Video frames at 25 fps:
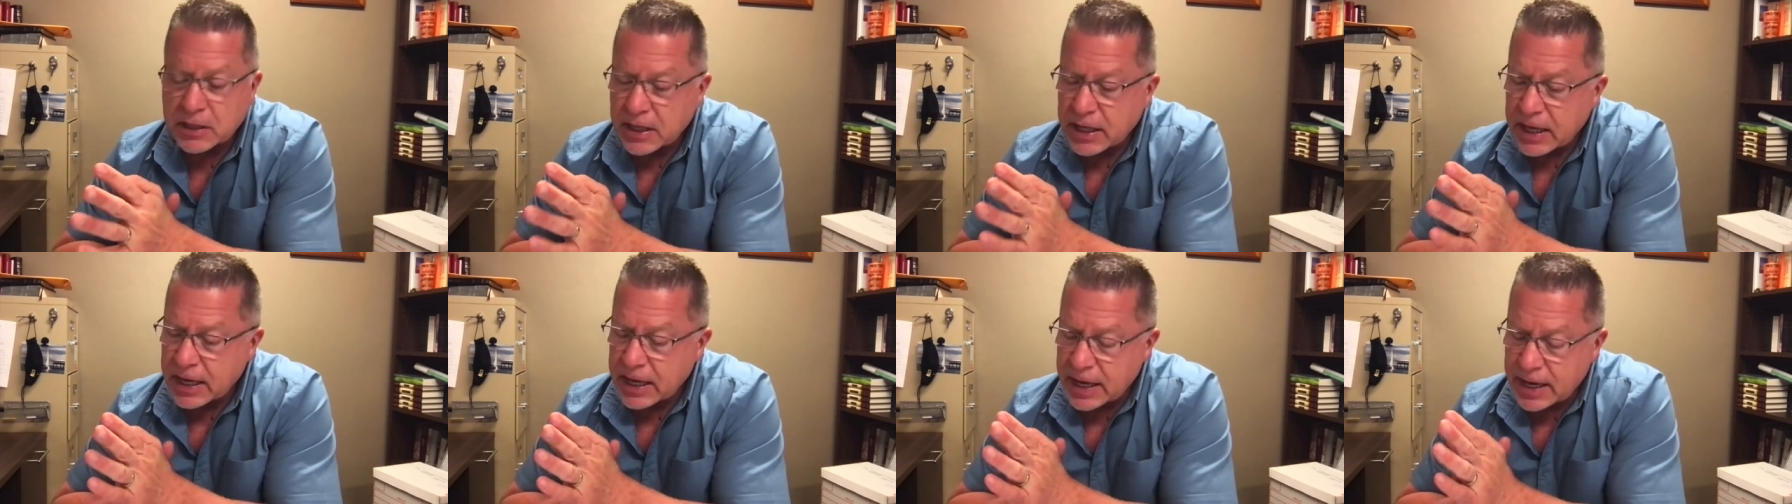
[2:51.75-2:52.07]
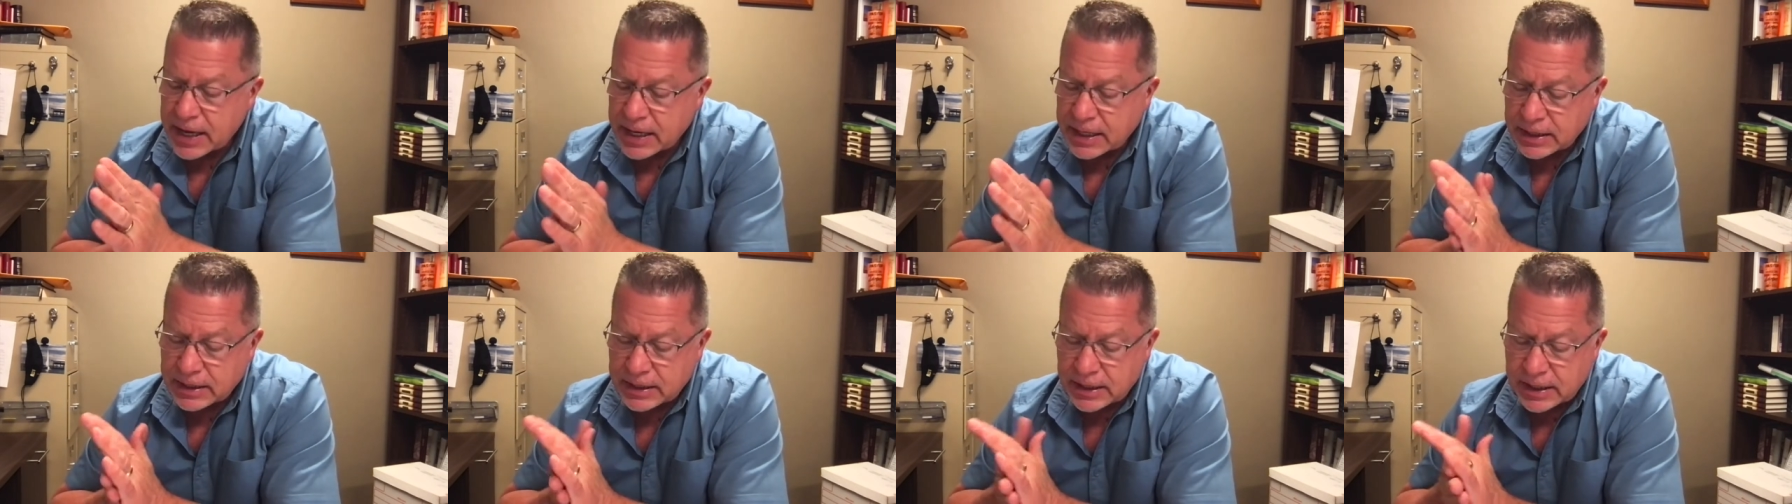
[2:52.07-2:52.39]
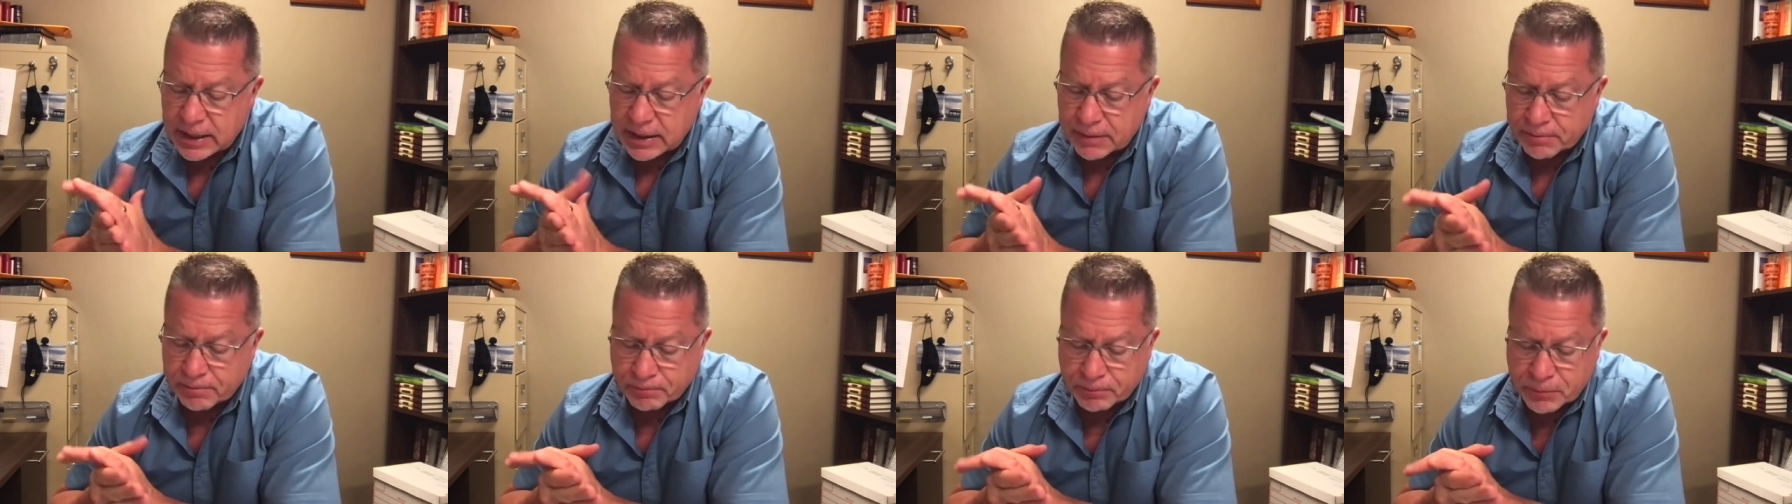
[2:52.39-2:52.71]
And
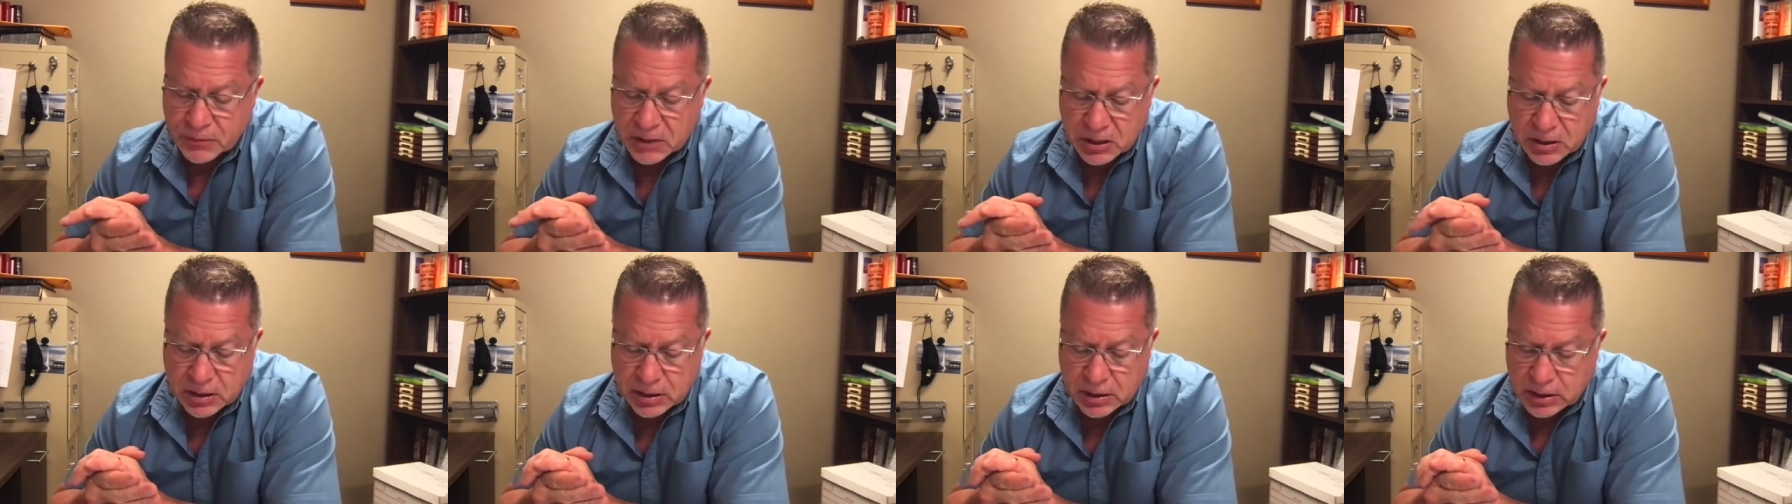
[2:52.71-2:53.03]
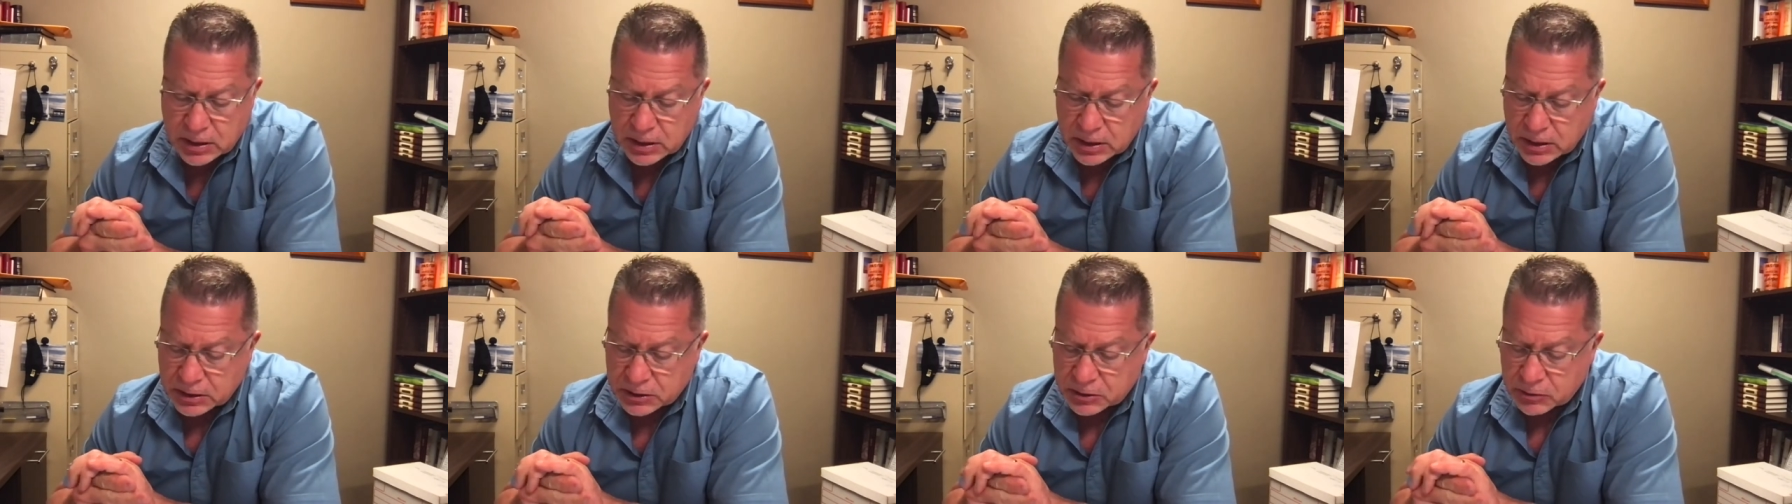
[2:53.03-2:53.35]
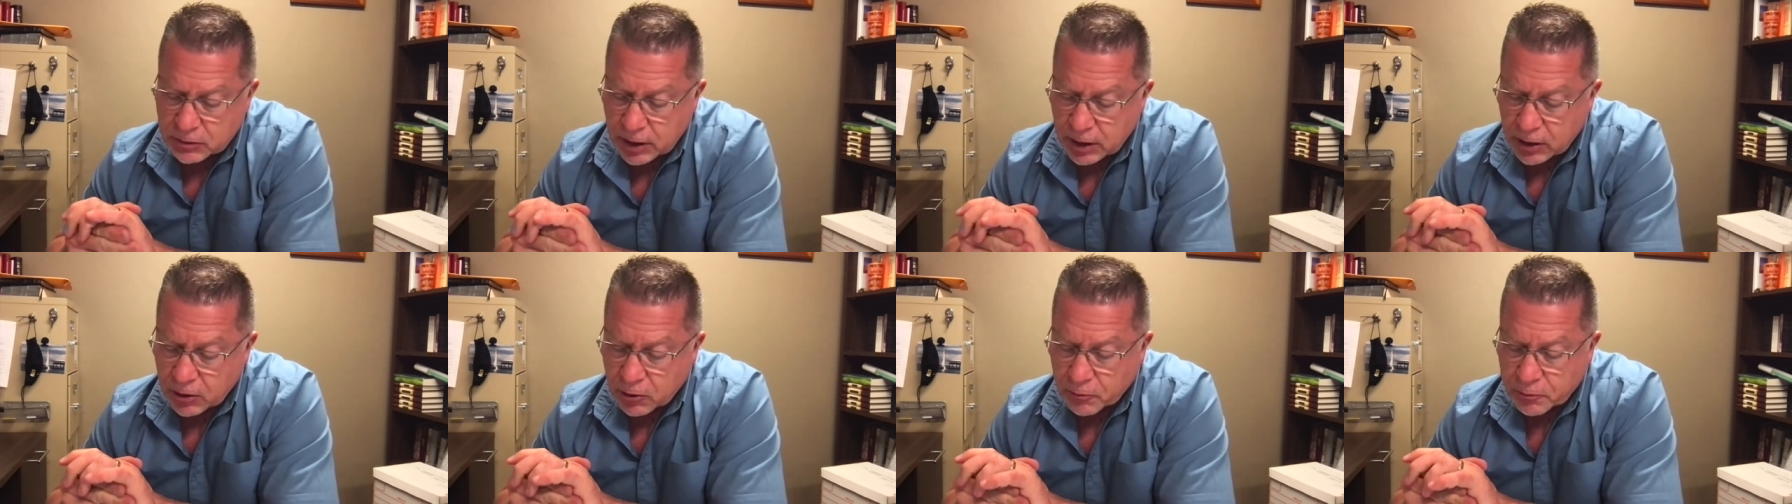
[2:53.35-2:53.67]
uh, so
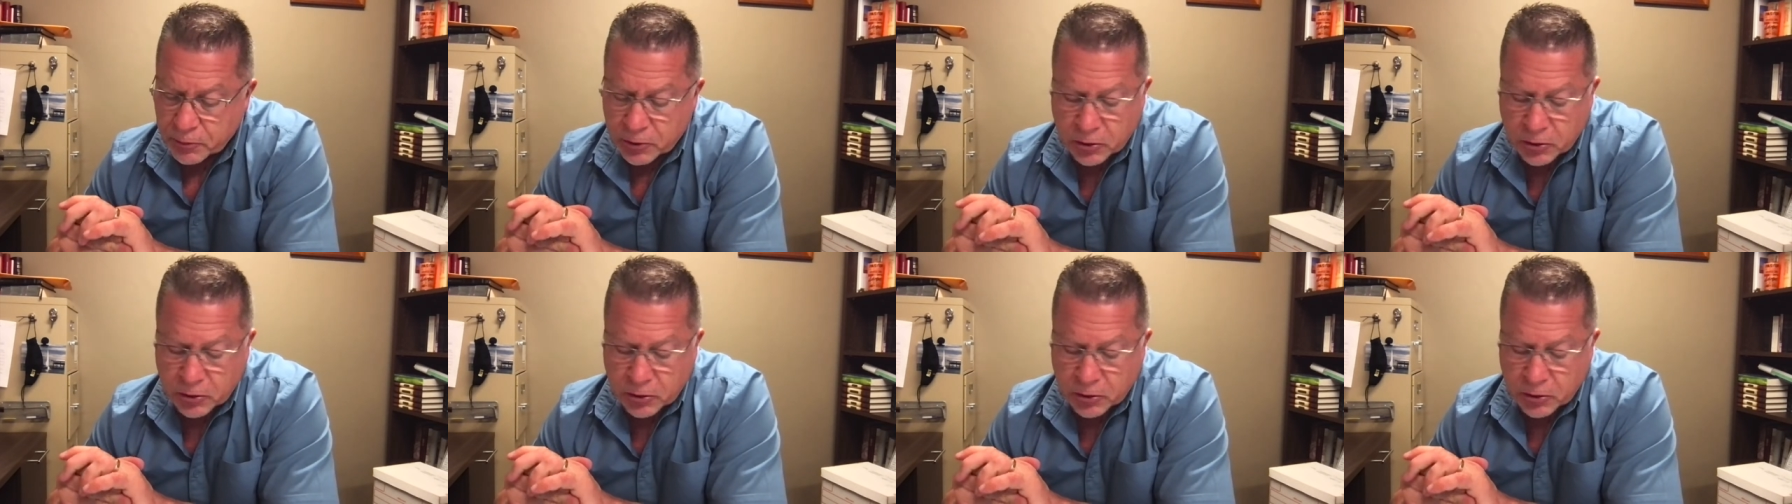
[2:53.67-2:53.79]
I hope